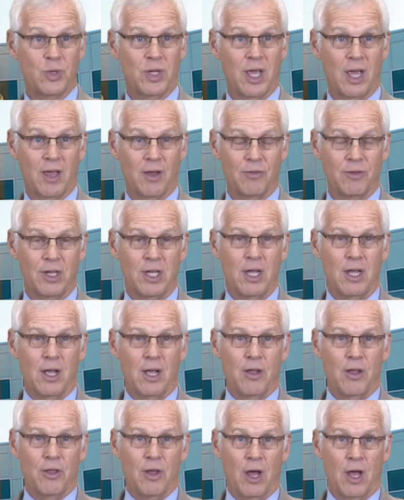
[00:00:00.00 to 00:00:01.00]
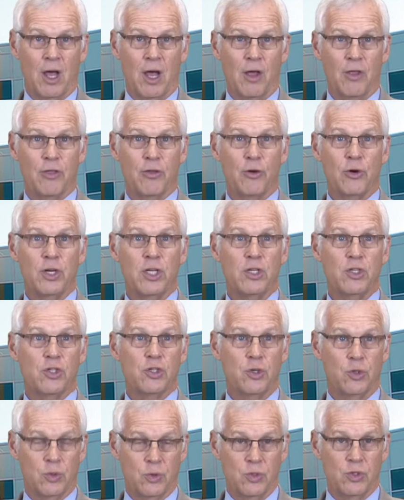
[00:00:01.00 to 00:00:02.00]
We have uh, 30
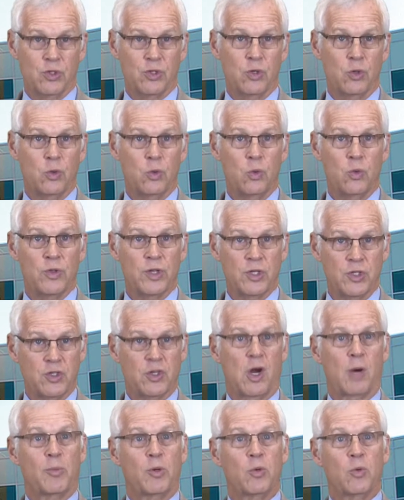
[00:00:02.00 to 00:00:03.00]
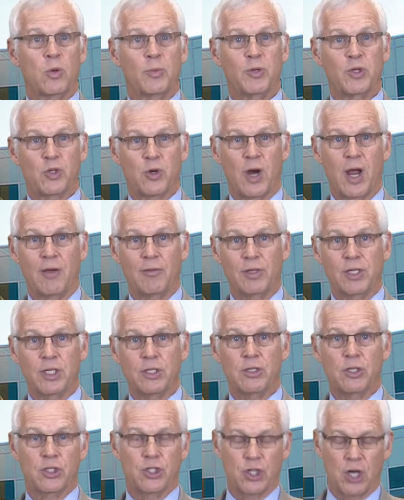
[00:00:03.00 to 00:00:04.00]
students who this summer will be
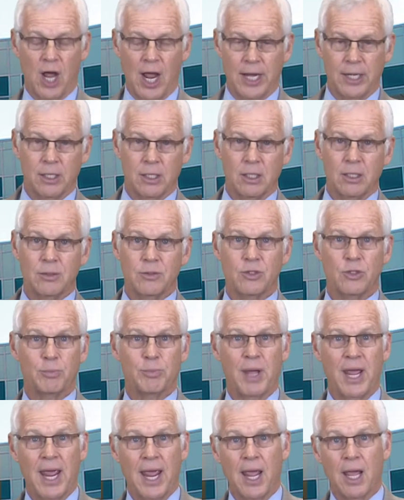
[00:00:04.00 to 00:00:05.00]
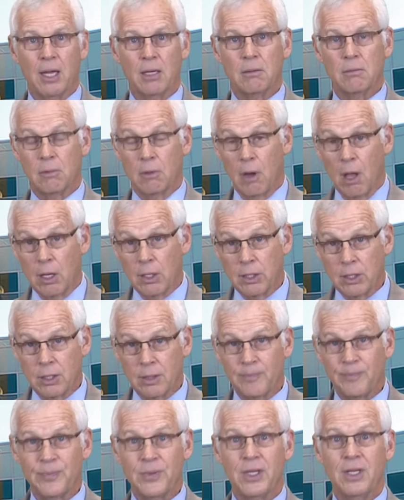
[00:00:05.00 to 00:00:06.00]
traveling to China, Japan,
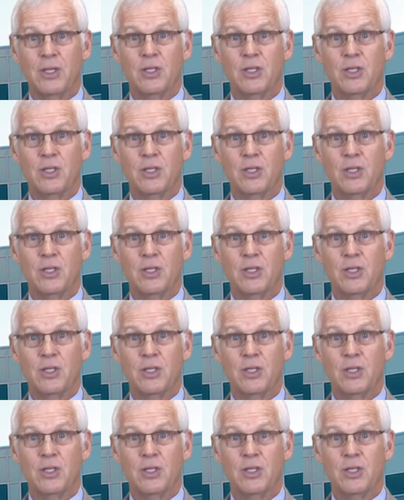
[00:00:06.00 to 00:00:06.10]
London,